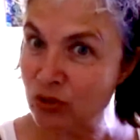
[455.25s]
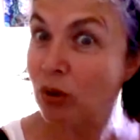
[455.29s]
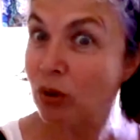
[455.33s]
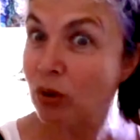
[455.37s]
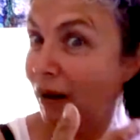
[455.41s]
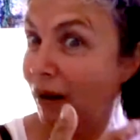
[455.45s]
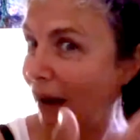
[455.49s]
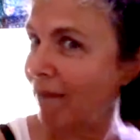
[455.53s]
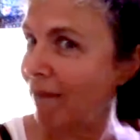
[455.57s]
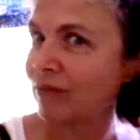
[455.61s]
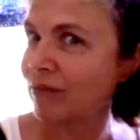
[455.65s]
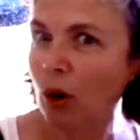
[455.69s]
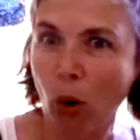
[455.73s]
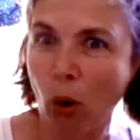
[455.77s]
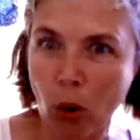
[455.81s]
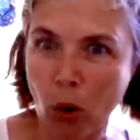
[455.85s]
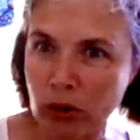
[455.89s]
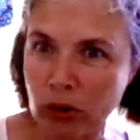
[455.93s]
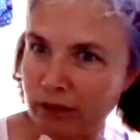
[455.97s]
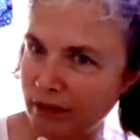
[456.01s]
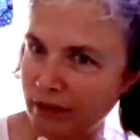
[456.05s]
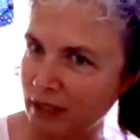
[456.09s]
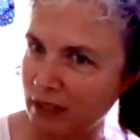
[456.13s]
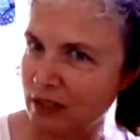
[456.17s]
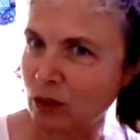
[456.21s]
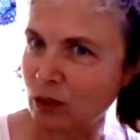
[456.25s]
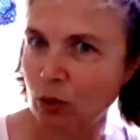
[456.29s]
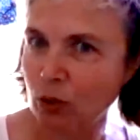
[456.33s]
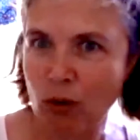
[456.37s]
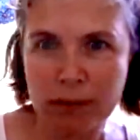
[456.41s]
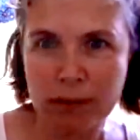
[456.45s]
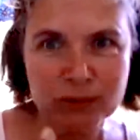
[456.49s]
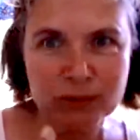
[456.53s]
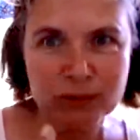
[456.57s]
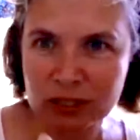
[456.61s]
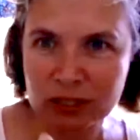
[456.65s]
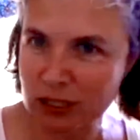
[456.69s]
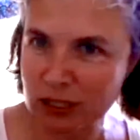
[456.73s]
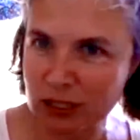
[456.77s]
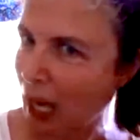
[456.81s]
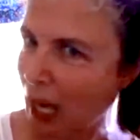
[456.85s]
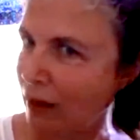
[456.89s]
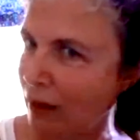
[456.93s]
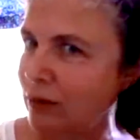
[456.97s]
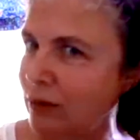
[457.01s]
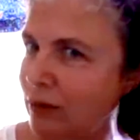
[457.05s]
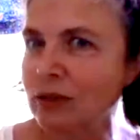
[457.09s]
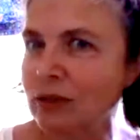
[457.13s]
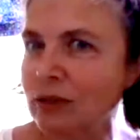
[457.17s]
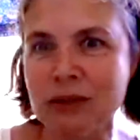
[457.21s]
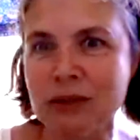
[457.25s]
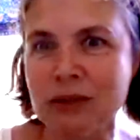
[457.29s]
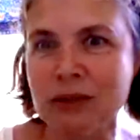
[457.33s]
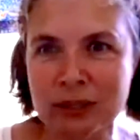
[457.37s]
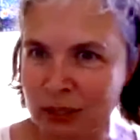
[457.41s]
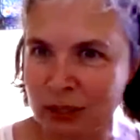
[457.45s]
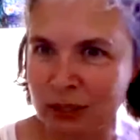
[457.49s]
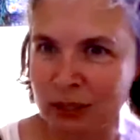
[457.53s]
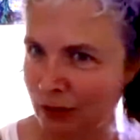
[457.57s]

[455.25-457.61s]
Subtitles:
survived all of these corruption scandals